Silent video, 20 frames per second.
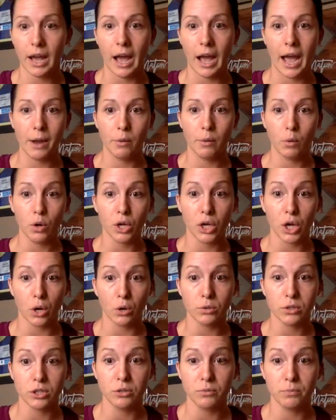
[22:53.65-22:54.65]
I won't go
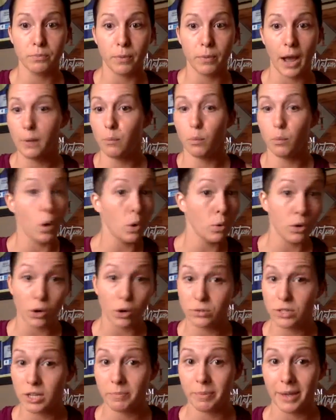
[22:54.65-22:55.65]

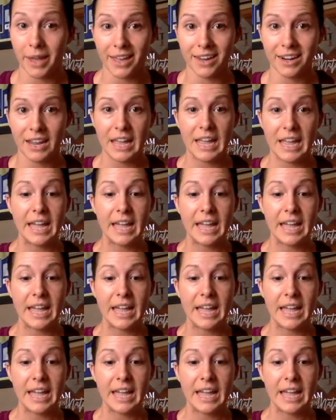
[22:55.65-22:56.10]
to bed